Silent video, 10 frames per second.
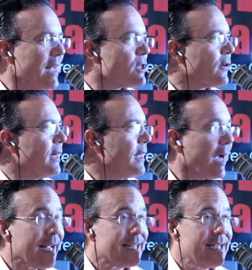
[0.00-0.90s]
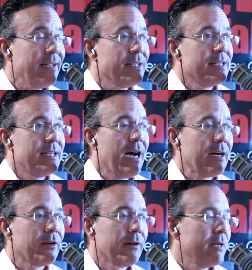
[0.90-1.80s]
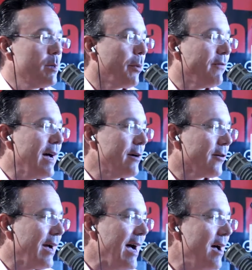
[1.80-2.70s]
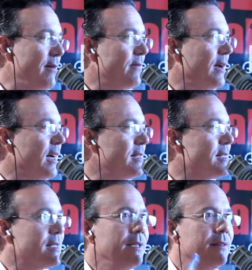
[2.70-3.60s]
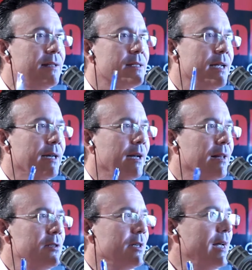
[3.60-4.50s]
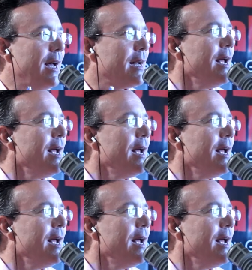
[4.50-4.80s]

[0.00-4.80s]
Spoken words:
great. Yeah, I got to tell you, as a doctor, as a provider, I've not seen this technology yet.